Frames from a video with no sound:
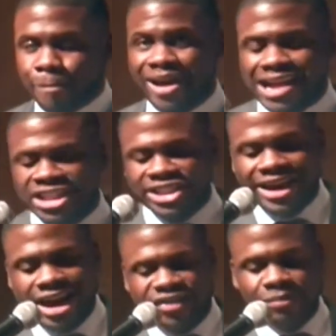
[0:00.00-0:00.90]
But I
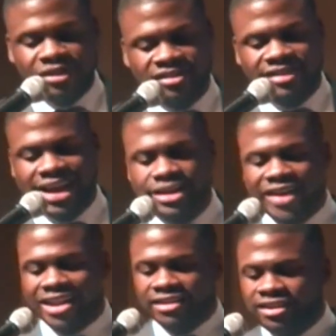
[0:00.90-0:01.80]
shared them to say
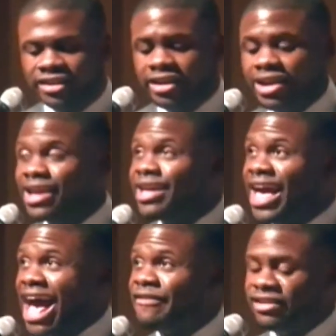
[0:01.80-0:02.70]
that it took
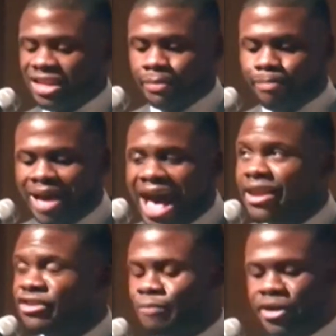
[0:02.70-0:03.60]
having some
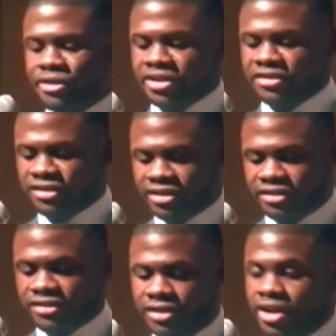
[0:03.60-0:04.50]
bad
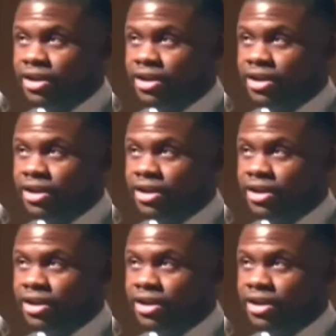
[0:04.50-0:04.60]
experiences